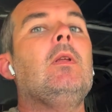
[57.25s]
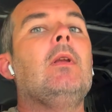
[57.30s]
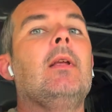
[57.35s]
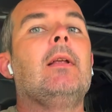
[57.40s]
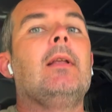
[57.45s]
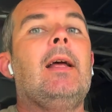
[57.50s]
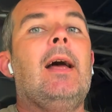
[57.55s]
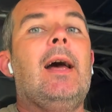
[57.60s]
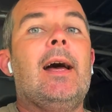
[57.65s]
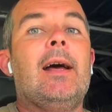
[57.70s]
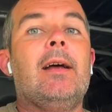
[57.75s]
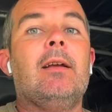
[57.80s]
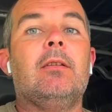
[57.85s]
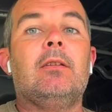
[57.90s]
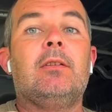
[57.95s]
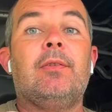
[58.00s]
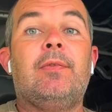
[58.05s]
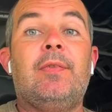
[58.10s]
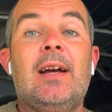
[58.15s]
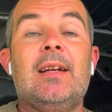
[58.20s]

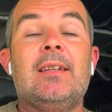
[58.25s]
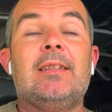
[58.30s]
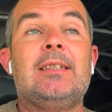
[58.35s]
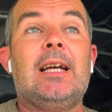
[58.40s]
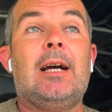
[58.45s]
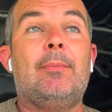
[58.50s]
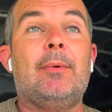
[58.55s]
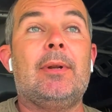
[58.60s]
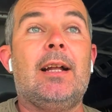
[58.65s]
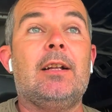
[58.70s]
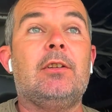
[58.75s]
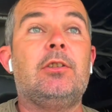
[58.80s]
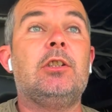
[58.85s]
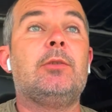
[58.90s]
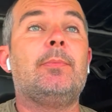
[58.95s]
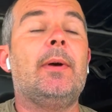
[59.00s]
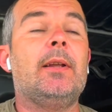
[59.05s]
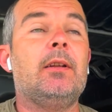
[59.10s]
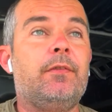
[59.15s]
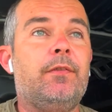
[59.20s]
It's the first time I'd actually
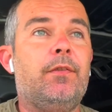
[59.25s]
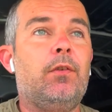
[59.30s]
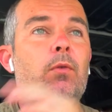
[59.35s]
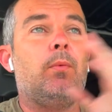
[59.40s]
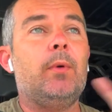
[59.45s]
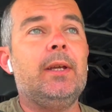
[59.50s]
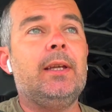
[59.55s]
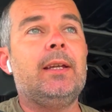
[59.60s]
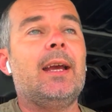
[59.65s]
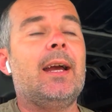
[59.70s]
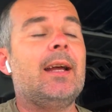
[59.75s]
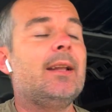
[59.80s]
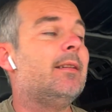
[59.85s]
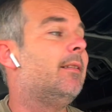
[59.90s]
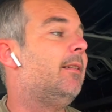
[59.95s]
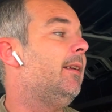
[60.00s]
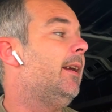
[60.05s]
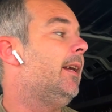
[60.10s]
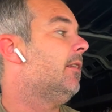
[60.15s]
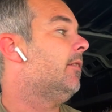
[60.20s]
spent a full weekend in the